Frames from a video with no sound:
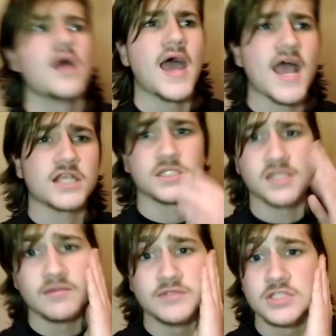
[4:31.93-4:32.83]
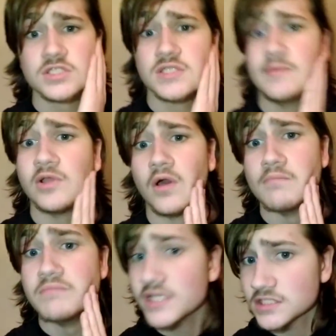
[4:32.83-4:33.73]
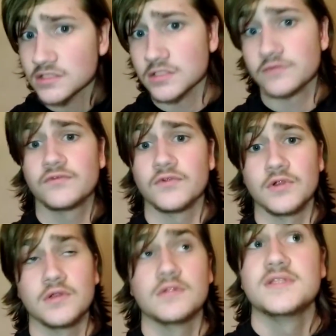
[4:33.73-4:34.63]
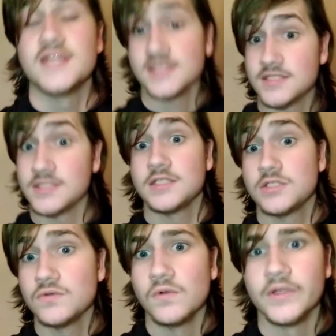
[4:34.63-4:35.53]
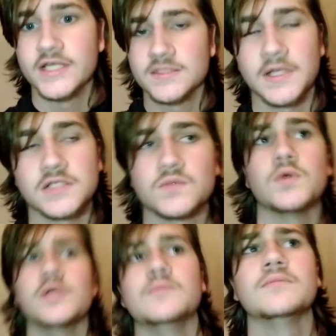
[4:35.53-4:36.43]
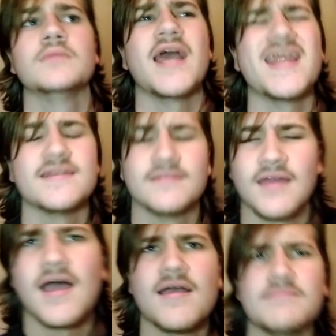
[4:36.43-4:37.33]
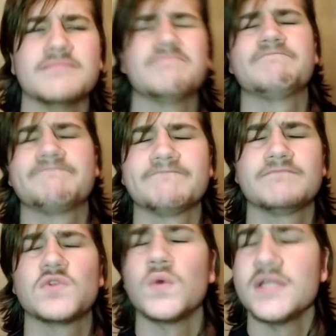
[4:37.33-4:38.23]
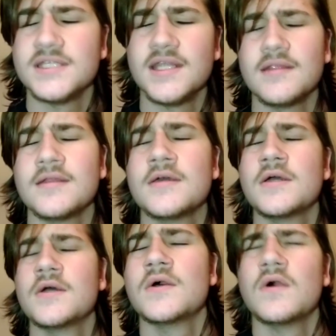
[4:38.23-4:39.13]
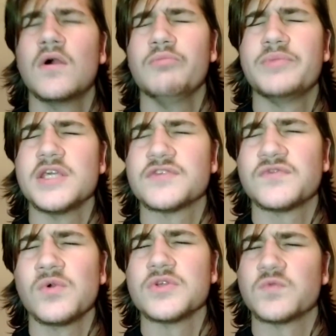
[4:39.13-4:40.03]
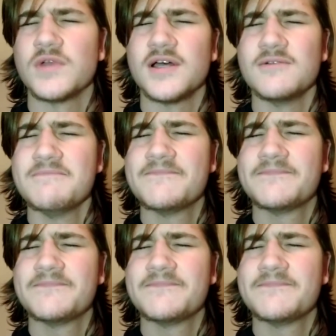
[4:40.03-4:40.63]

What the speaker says: actually, I've been streaming on Mixer for Destiny 2 on Xbox One, and I'm going to get it on PS4 as well.